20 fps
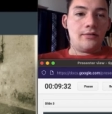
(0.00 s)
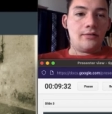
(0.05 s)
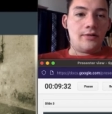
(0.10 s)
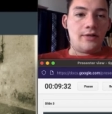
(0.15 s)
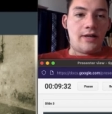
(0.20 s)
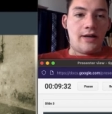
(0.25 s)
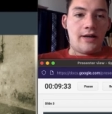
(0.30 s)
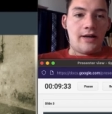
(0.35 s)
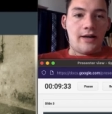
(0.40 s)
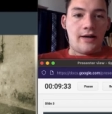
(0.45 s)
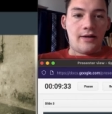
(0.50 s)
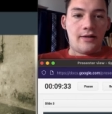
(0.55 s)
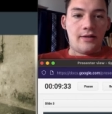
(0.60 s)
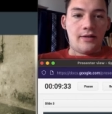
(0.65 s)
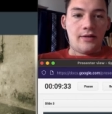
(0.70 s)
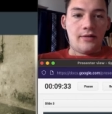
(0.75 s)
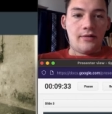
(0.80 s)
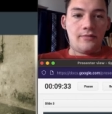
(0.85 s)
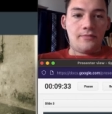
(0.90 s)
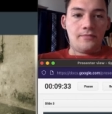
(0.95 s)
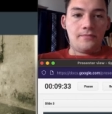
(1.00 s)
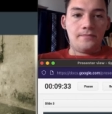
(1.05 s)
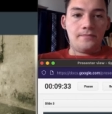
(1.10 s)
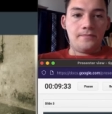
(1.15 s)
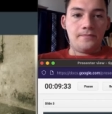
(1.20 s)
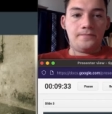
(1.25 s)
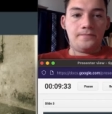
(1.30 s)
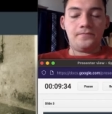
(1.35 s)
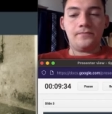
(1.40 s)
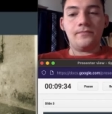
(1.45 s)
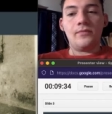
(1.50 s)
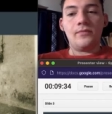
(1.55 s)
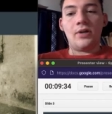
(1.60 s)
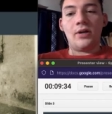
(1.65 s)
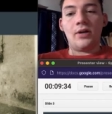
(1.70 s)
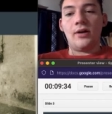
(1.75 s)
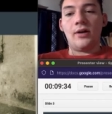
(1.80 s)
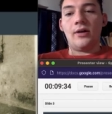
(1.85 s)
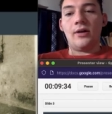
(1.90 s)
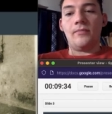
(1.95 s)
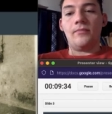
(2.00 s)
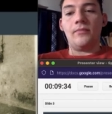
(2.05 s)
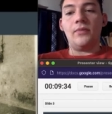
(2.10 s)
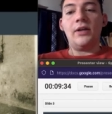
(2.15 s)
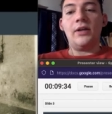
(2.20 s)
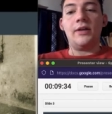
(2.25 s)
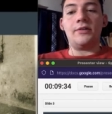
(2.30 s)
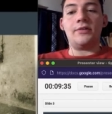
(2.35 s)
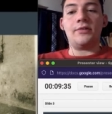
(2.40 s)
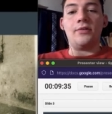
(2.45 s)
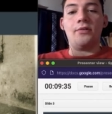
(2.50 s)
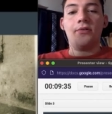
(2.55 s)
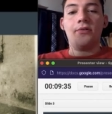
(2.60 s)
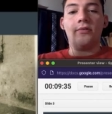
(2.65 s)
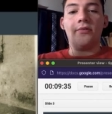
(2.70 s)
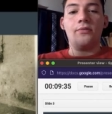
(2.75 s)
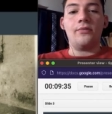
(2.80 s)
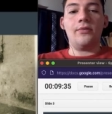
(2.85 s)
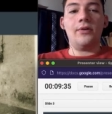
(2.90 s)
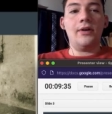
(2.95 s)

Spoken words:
get out of there, and so